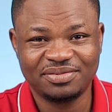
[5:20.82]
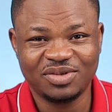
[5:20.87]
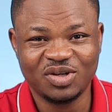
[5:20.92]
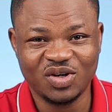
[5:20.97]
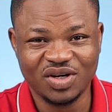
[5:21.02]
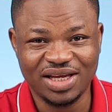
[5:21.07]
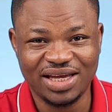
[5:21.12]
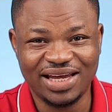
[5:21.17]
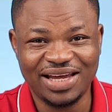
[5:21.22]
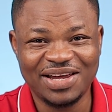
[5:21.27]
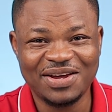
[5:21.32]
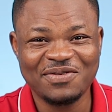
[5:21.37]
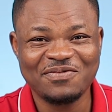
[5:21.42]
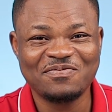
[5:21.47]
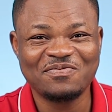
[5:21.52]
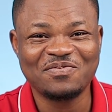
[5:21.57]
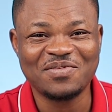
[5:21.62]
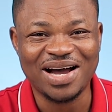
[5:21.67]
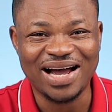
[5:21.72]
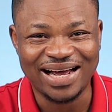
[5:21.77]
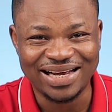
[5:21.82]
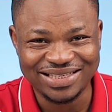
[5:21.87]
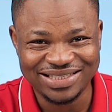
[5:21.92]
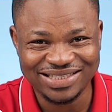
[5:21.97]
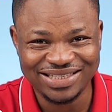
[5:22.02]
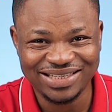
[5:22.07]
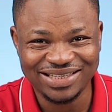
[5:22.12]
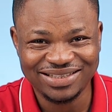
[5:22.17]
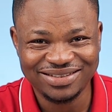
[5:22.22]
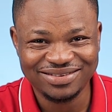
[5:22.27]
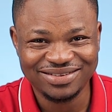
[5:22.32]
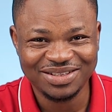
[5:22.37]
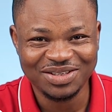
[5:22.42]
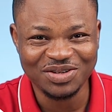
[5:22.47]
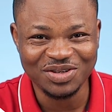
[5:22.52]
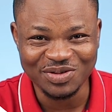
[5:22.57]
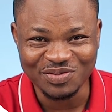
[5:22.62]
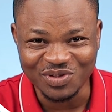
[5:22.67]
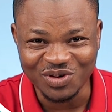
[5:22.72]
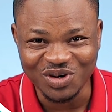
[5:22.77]
okay, mekyea,
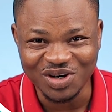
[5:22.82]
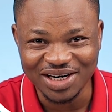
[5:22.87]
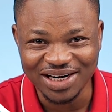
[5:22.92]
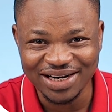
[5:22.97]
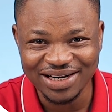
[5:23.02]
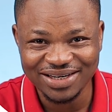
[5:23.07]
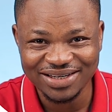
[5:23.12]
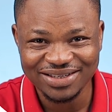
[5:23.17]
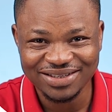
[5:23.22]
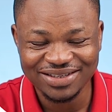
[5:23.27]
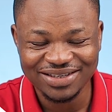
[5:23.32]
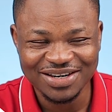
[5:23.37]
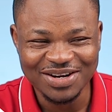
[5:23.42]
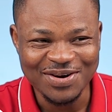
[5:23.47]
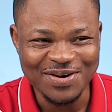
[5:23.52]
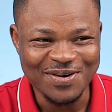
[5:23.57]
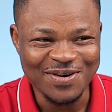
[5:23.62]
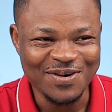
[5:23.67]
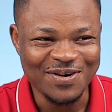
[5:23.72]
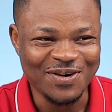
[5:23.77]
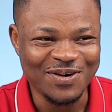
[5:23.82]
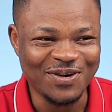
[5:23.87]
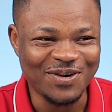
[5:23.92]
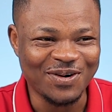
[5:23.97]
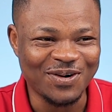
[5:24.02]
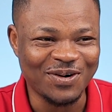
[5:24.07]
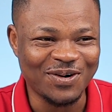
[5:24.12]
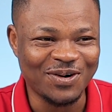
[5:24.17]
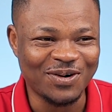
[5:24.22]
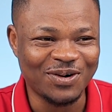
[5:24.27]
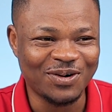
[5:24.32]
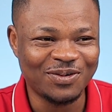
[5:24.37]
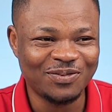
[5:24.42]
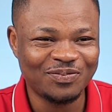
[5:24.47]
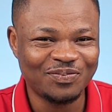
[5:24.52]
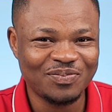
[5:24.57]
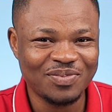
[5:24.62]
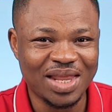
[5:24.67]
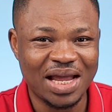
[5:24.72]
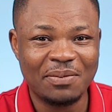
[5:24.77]
good morning,
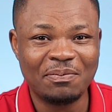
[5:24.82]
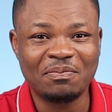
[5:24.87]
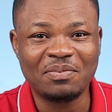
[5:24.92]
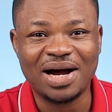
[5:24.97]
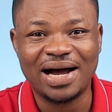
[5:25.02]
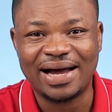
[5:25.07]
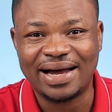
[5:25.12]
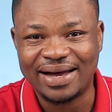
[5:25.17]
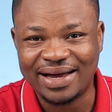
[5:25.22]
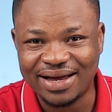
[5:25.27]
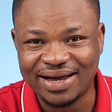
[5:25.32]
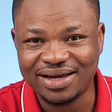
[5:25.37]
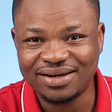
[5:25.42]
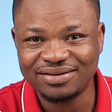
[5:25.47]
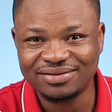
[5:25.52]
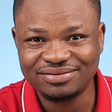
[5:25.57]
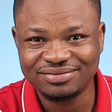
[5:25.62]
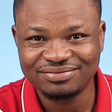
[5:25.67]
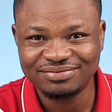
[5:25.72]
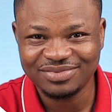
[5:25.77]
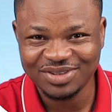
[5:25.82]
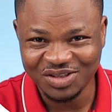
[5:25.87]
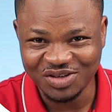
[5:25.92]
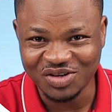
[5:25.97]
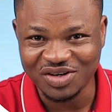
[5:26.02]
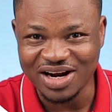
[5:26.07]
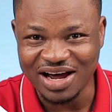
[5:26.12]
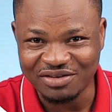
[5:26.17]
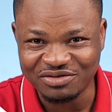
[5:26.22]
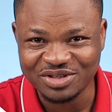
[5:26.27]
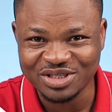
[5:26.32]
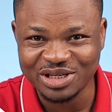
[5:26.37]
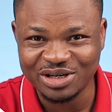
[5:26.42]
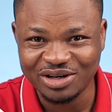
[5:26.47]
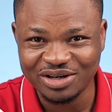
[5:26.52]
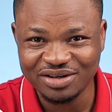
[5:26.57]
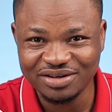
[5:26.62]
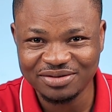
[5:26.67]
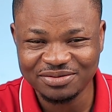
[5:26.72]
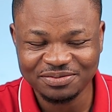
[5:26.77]
or maha, good
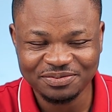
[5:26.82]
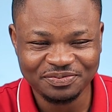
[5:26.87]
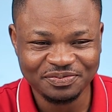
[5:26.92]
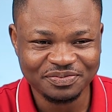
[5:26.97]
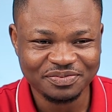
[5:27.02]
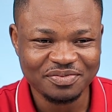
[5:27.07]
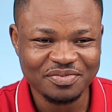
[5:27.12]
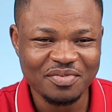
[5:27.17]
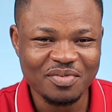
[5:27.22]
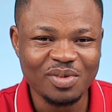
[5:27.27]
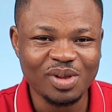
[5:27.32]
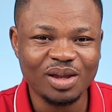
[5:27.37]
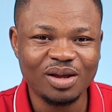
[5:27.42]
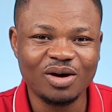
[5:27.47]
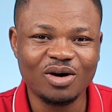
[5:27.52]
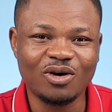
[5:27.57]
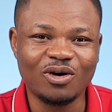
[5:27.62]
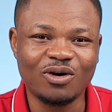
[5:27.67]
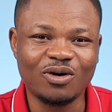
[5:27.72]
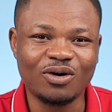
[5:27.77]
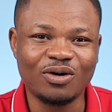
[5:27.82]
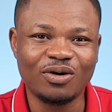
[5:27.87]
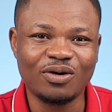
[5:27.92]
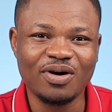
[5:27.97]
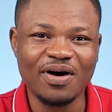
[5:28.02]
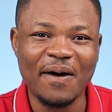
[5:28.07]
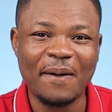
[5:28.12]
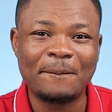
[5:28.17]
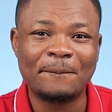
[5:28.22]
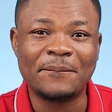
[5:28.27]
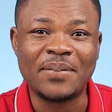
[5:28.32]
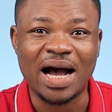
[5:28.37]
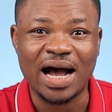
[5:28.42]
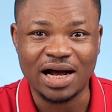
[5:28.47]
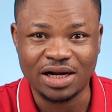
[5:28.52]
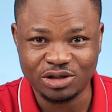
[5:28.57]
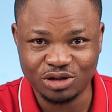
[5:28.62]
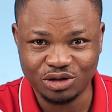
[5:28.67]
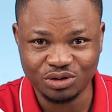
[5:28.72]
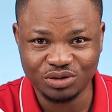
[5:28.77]
afternoon, or
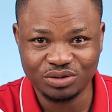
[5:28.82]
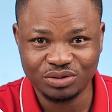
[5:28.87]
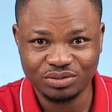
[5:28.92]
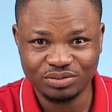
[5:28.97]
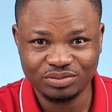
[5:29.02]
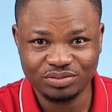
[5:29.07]
majo,